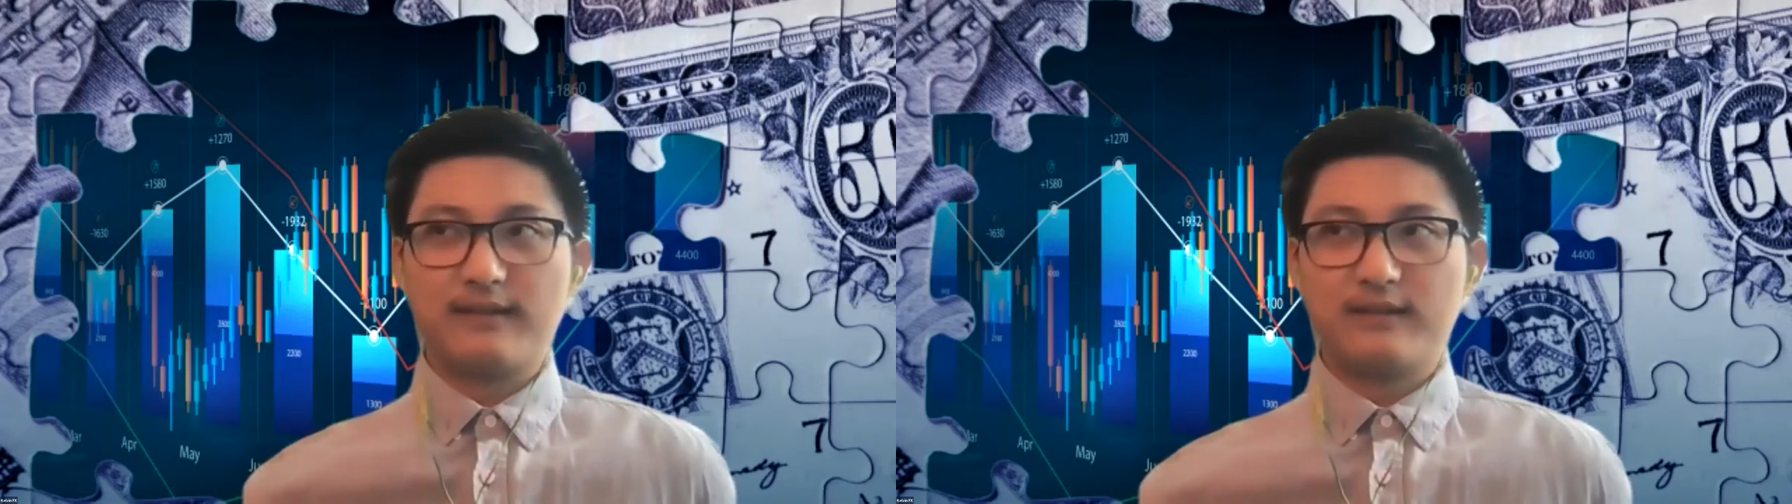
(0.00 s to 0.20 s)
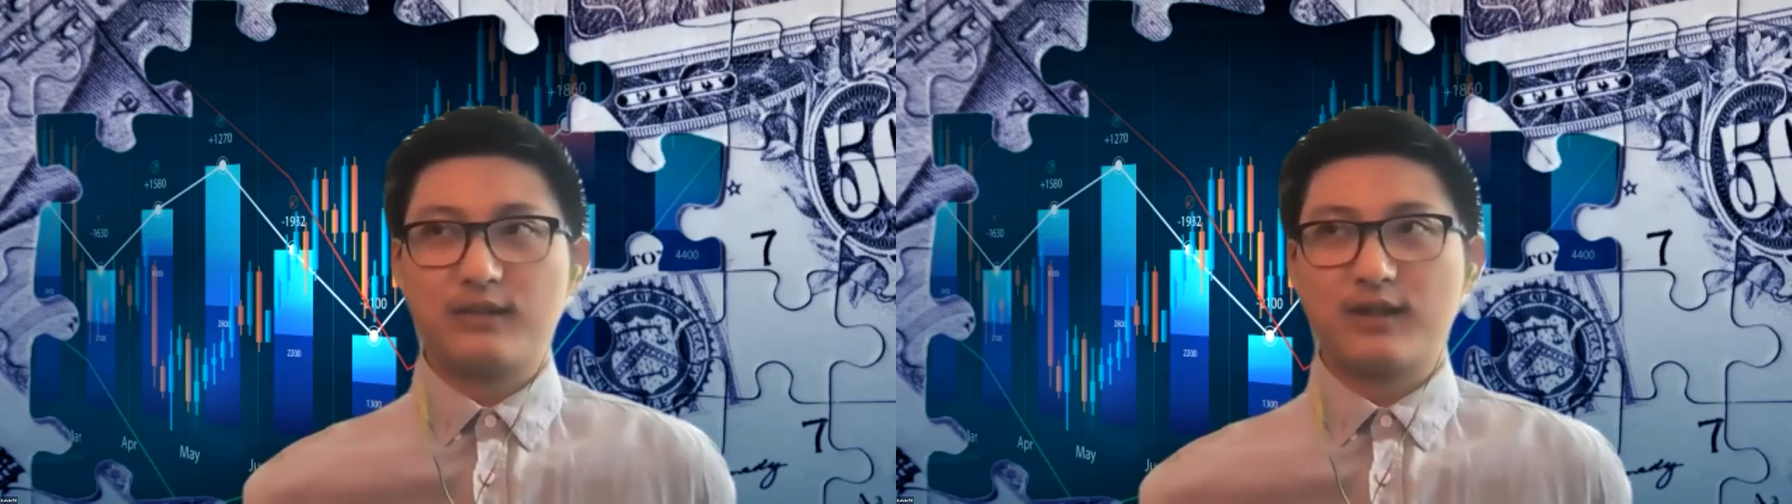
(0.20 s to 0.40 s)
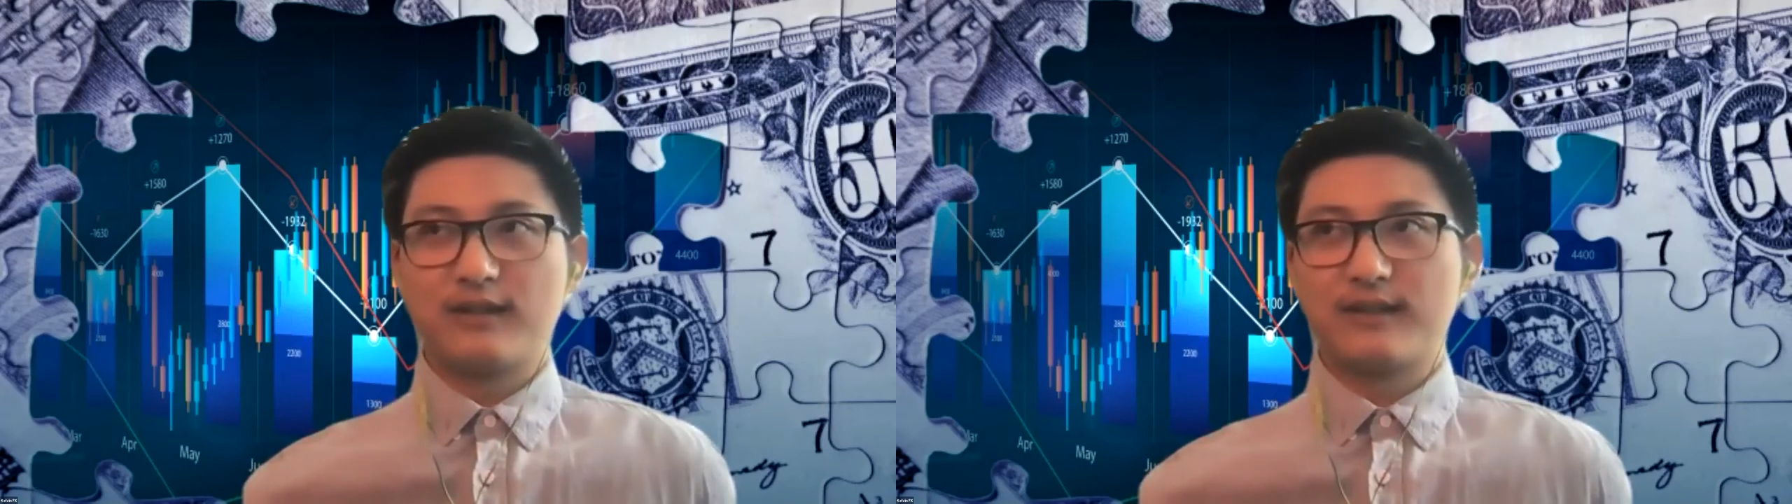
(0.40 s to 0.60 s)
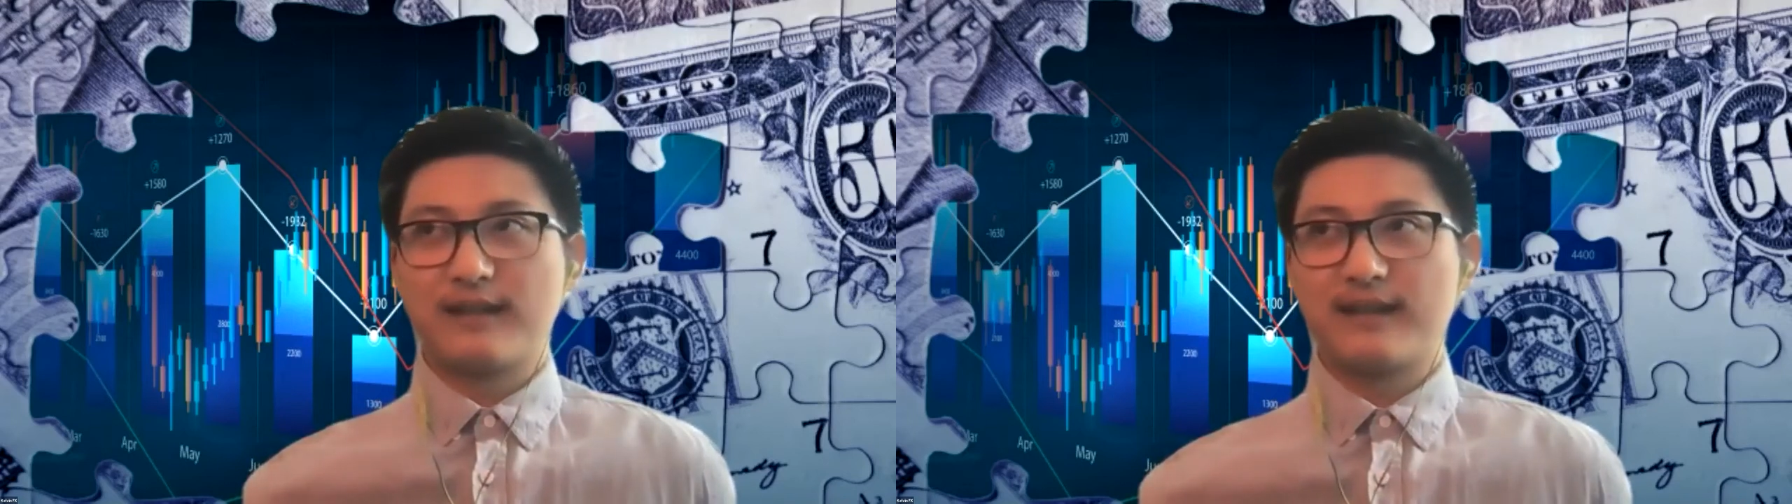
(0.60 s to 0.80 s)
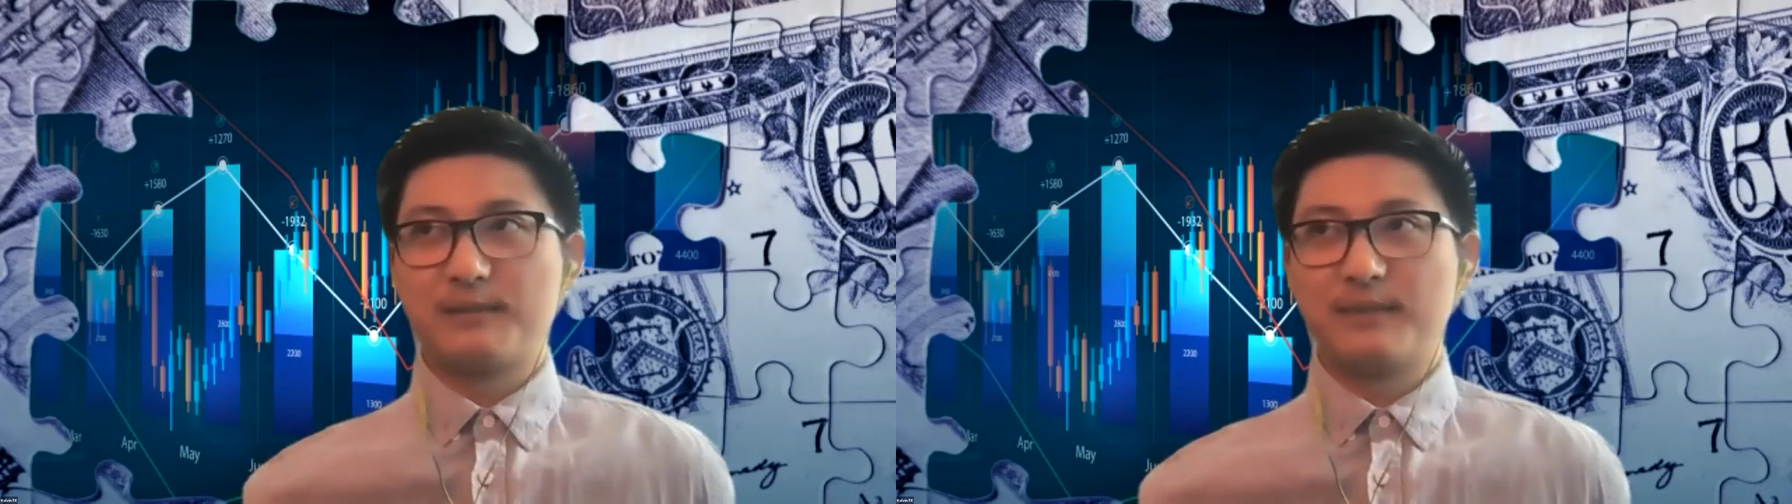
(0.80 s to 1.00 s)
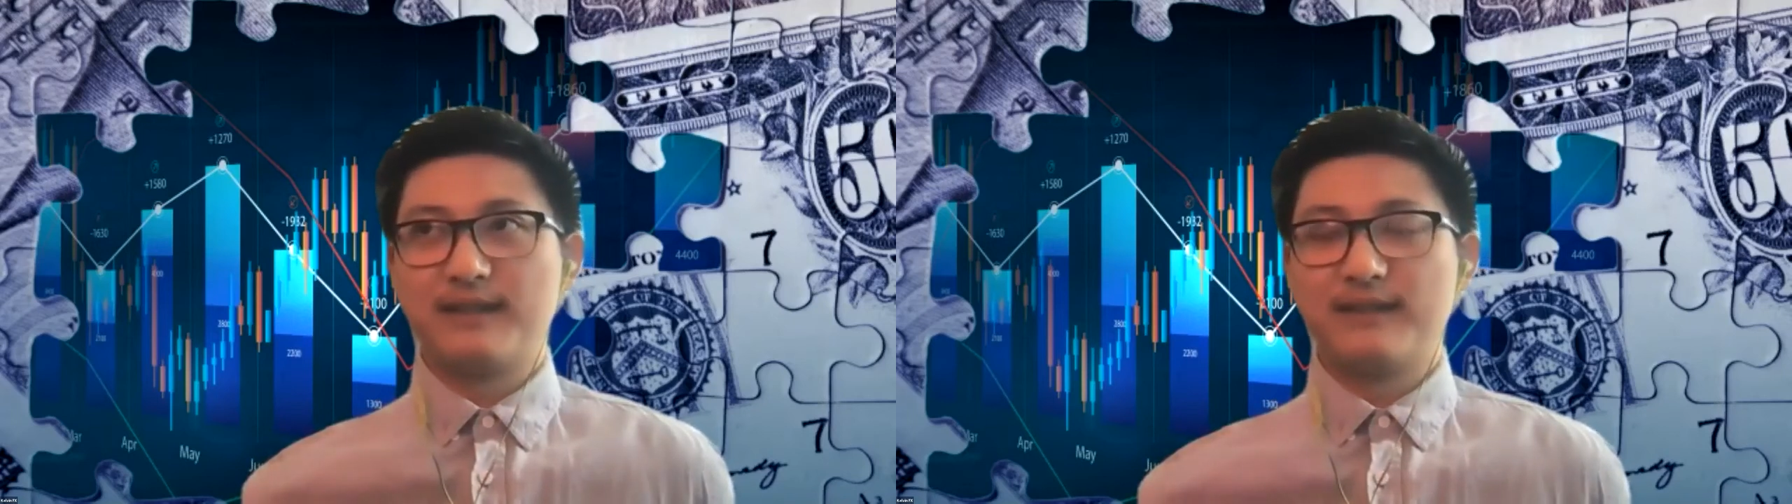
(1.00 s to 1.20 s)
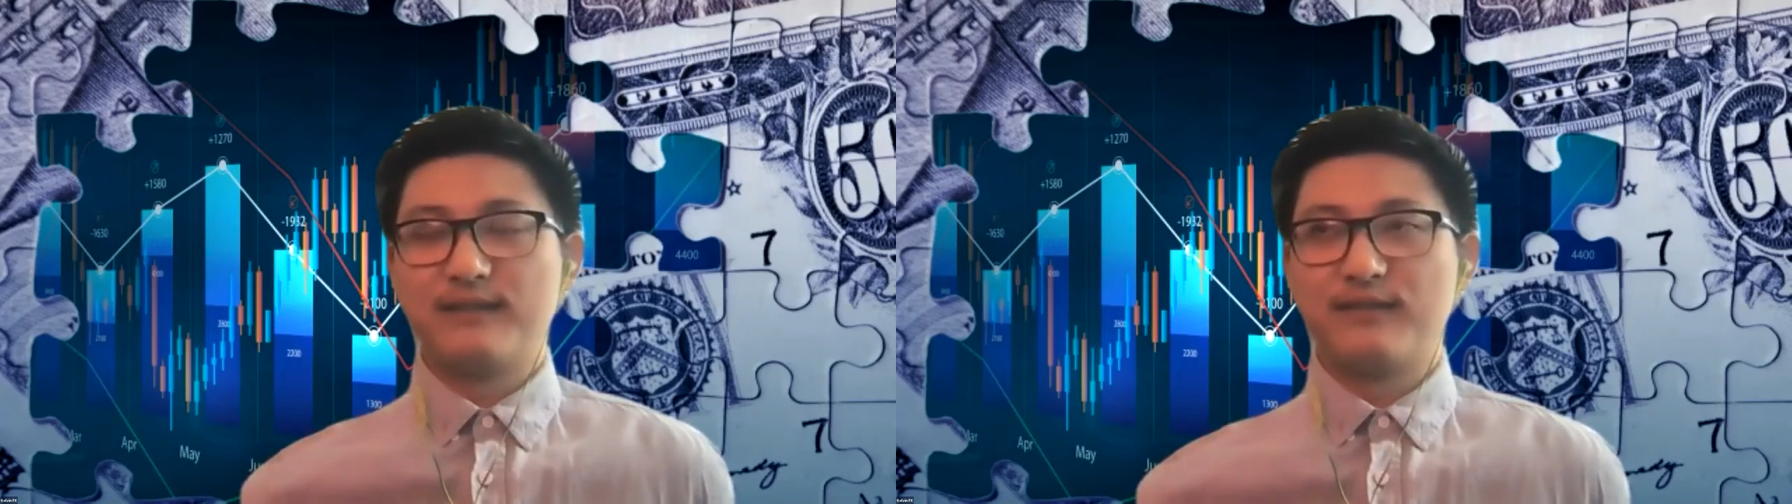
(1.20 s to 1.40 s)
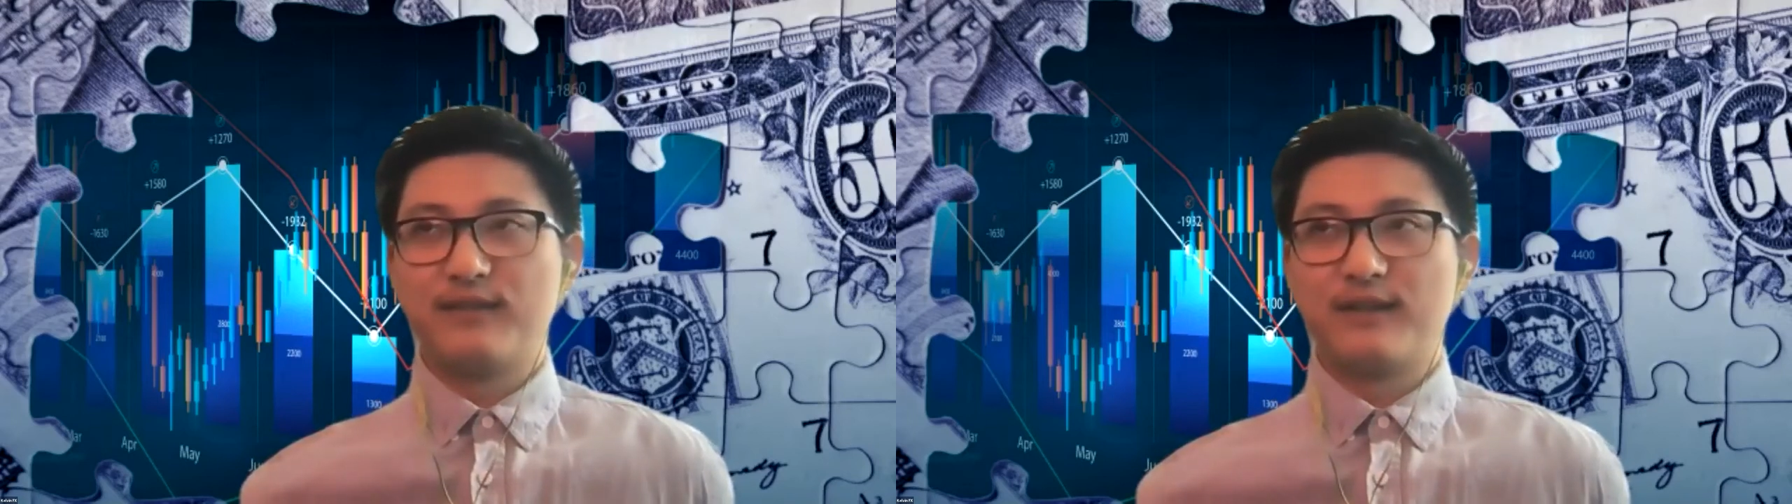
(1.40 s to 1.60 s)
you gotta kind of
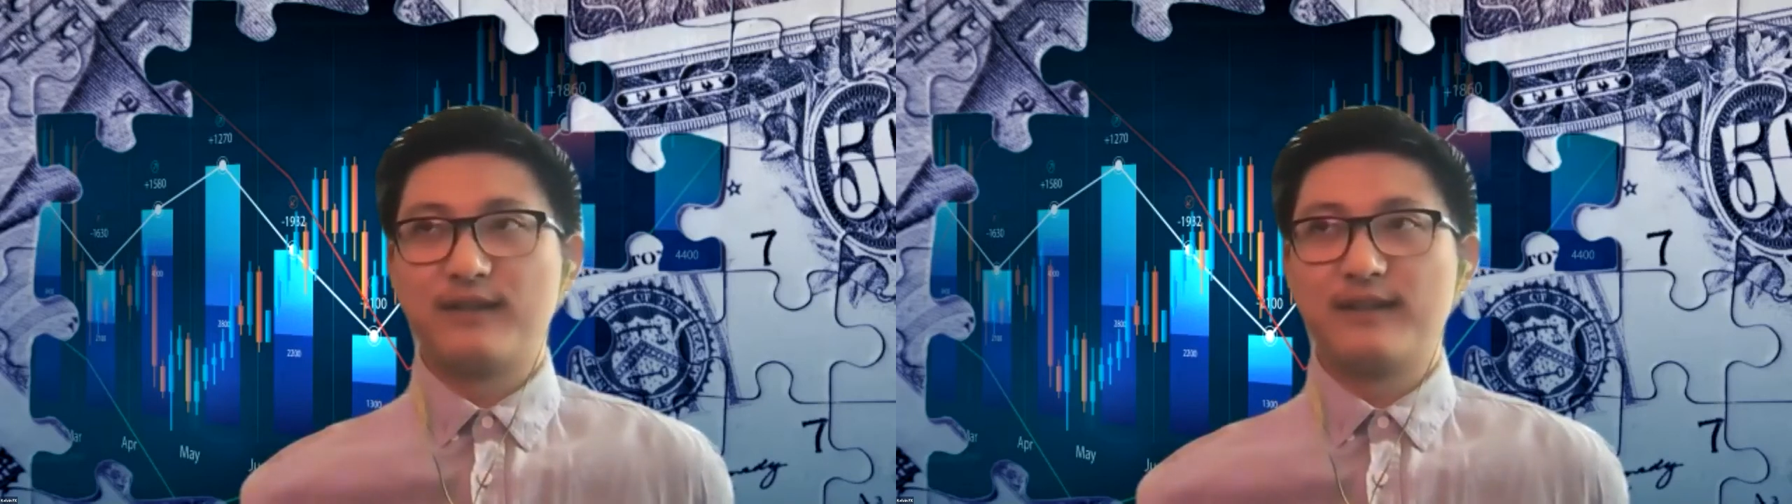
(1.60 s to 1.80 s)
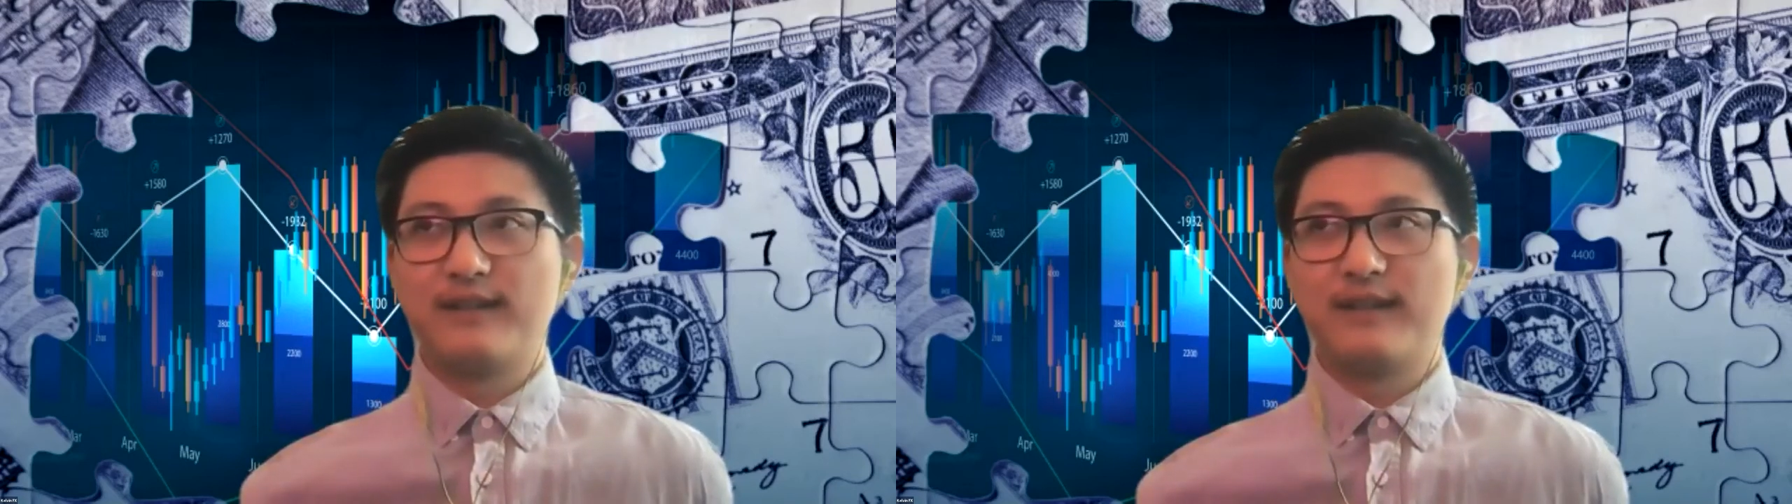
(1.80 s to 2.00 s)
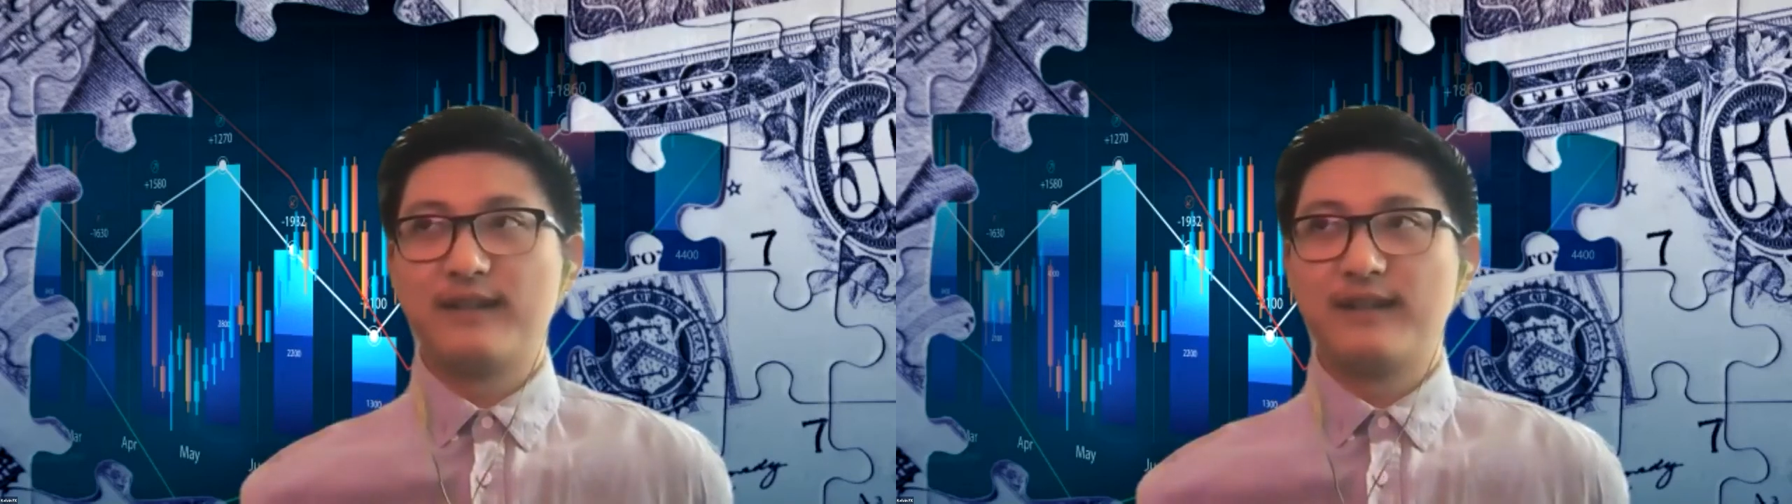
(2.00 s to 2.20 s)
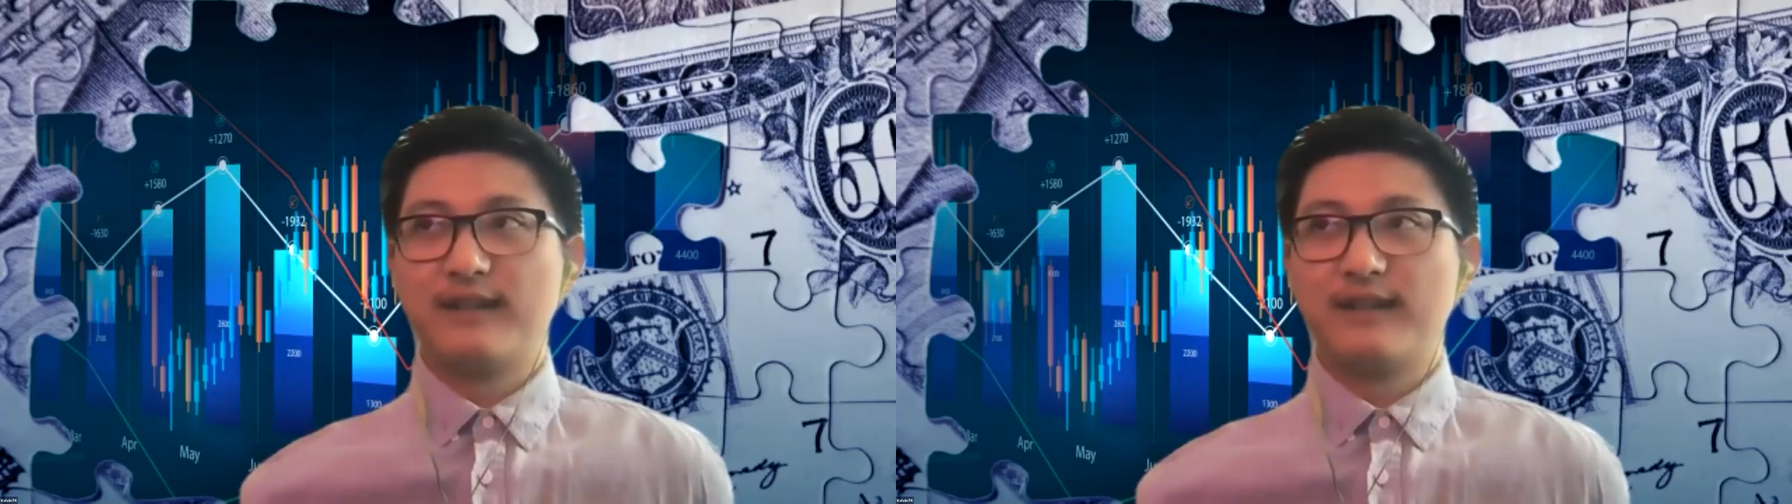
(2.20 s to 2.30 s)
be very